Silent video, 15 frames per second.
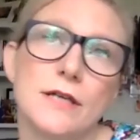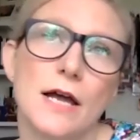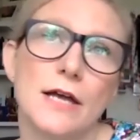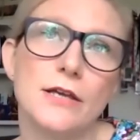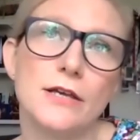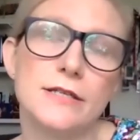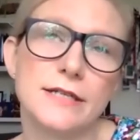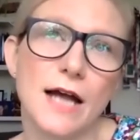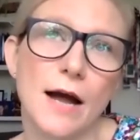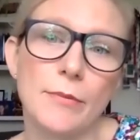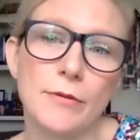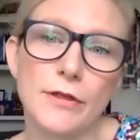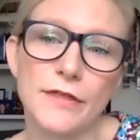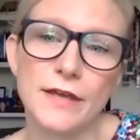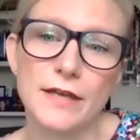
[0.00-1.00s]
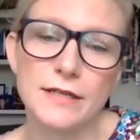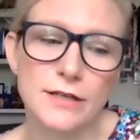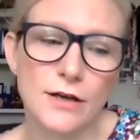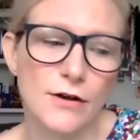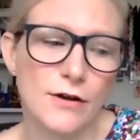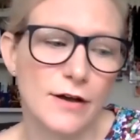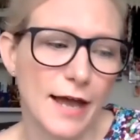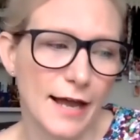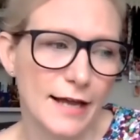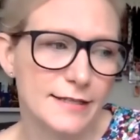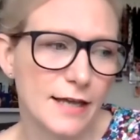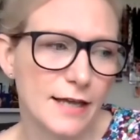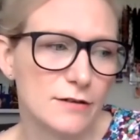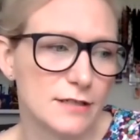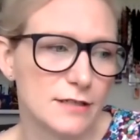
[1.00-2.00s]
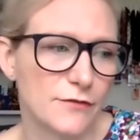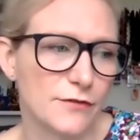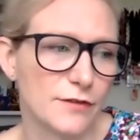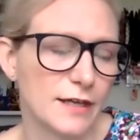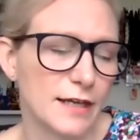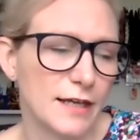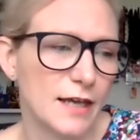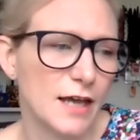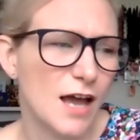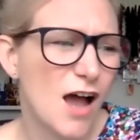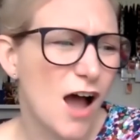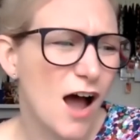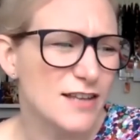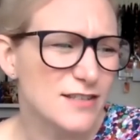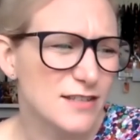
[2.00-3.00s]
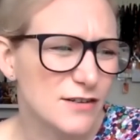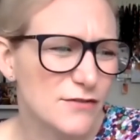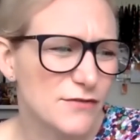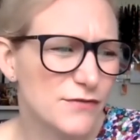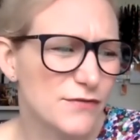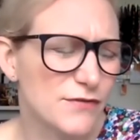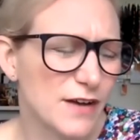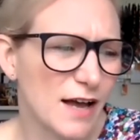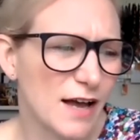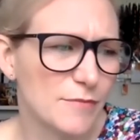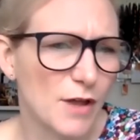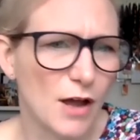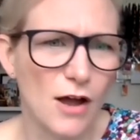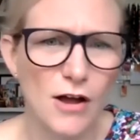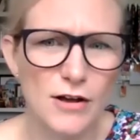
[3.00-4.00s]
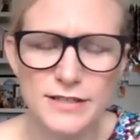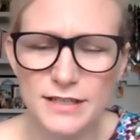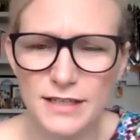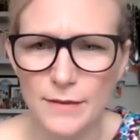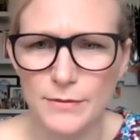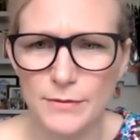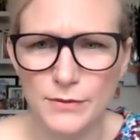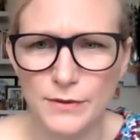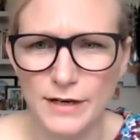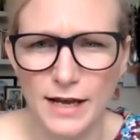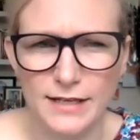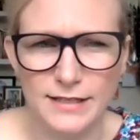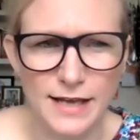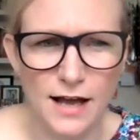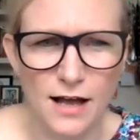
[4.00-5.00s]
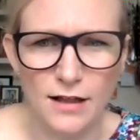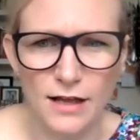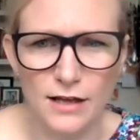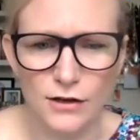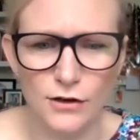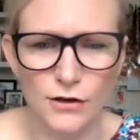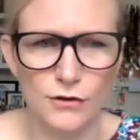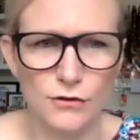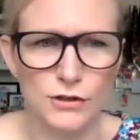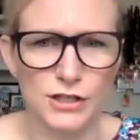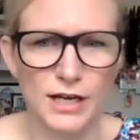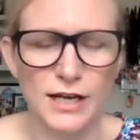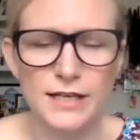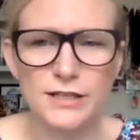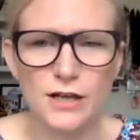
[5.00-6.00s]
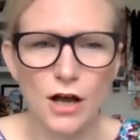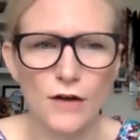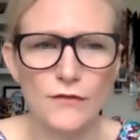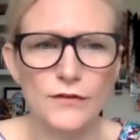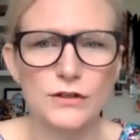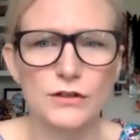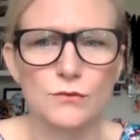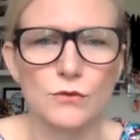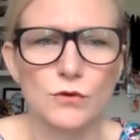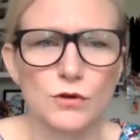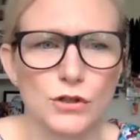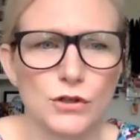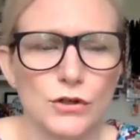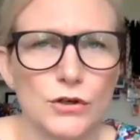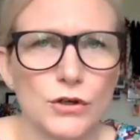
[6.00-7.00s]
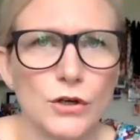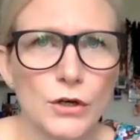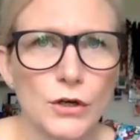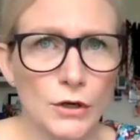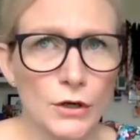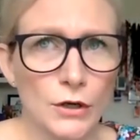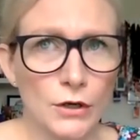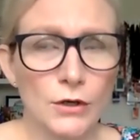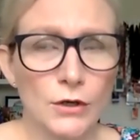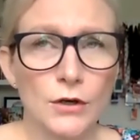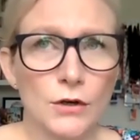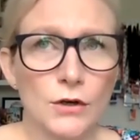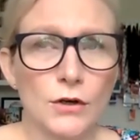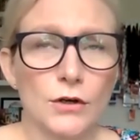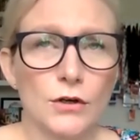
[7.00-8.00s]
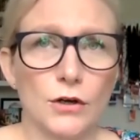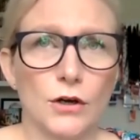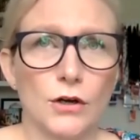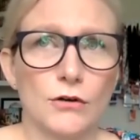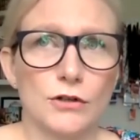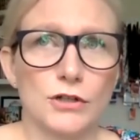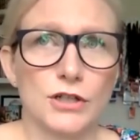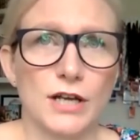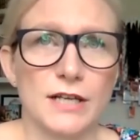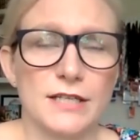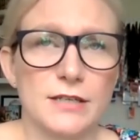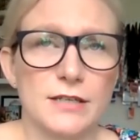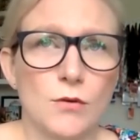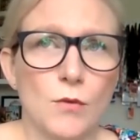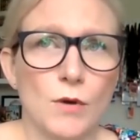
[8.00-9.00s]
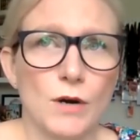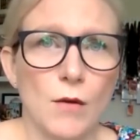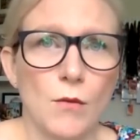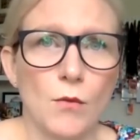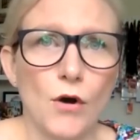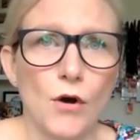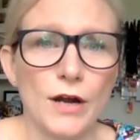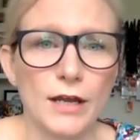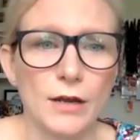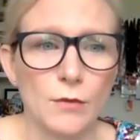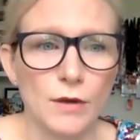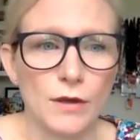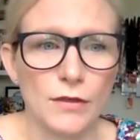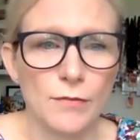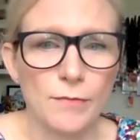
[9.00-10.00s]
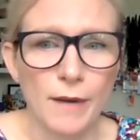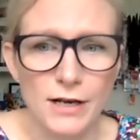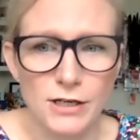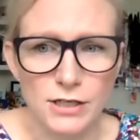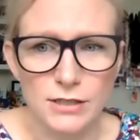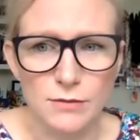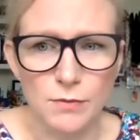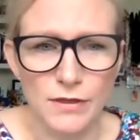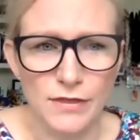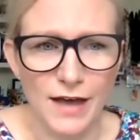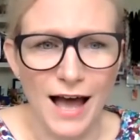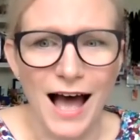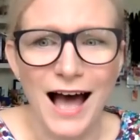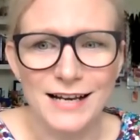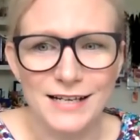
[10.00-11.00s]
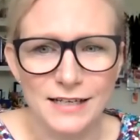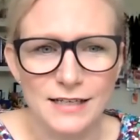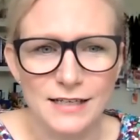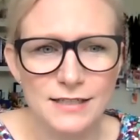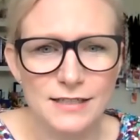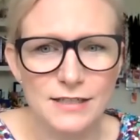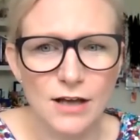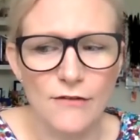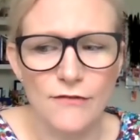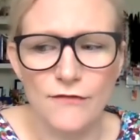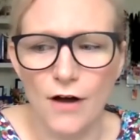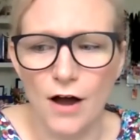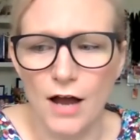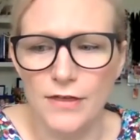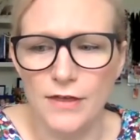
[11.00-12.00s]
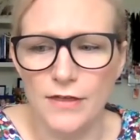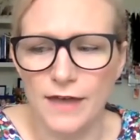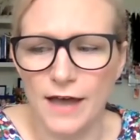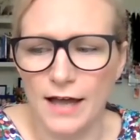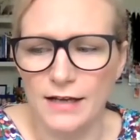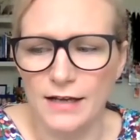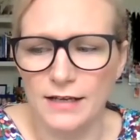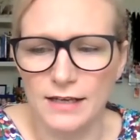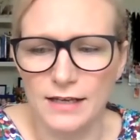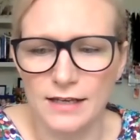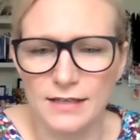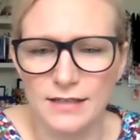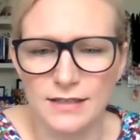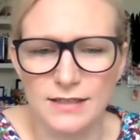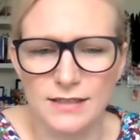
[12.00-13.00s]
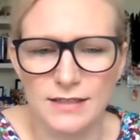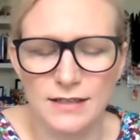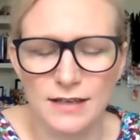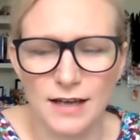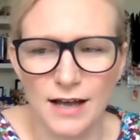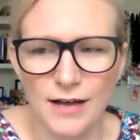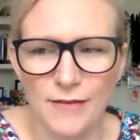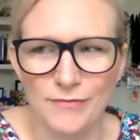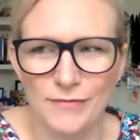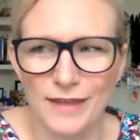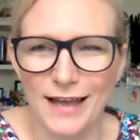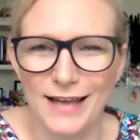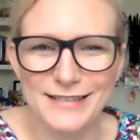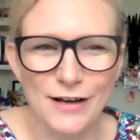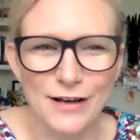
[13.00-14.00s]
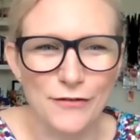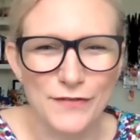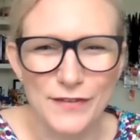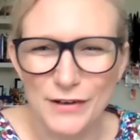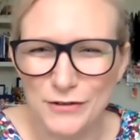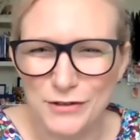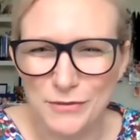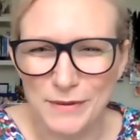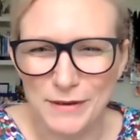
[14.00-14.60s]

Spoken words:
use a couple of things. So Excel, definitely. I sort of I oscillate between Excel and Google Sheets. I often will do Google Sheets when I'm working with budgets with artists. I find that is Excel feels a bit